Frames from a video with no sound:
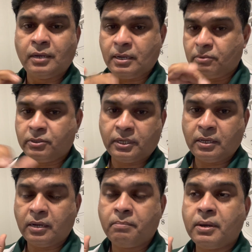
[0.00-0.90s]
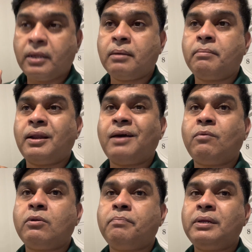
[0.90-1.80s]
I'm not taking any money, but I
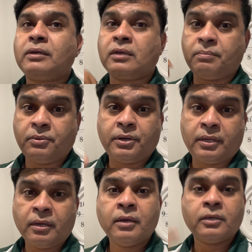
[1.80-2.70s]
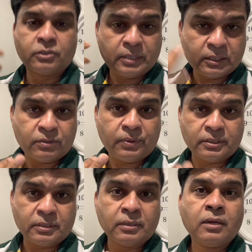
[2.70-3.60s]
want to build a community. That's the
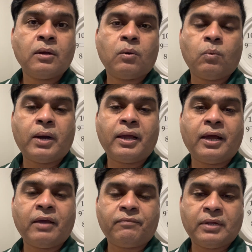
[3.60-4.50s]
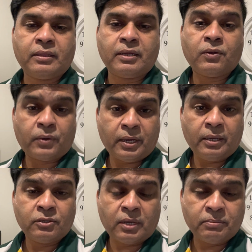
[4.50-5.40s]
reason why I have done that.
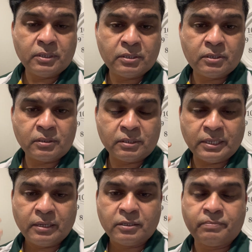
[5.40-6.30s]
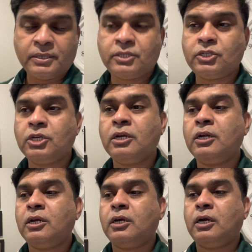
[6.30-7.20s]
Okay. So I'm just sending this message
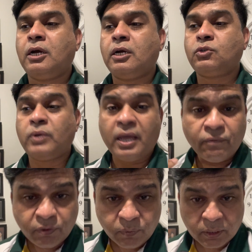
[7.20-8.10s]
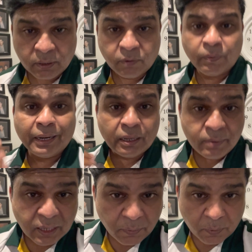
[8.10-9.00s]
to everyone,
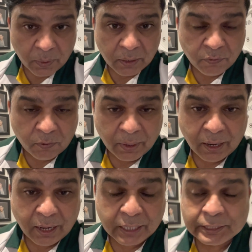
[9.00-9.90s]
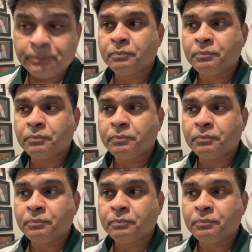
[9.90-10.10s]
welcoming everyone from my heart.